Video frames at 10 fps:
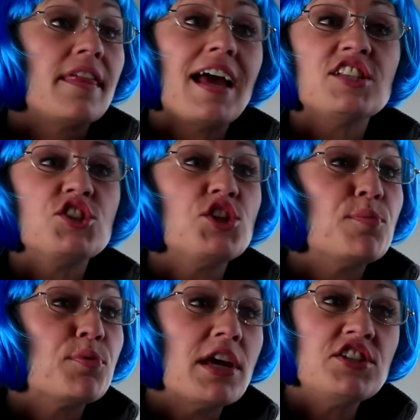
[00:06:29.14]
That's your
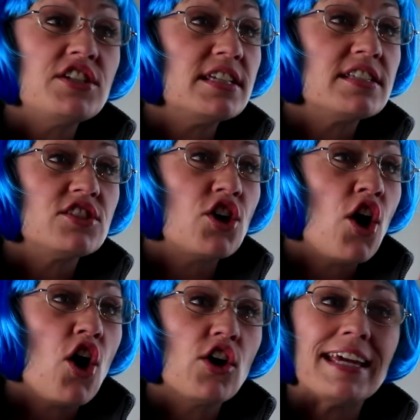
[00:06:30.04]
prejudice
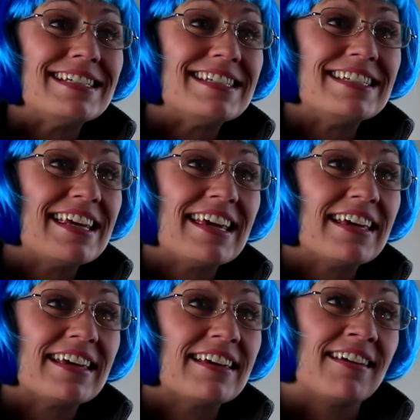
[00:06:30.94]
talking, Dick.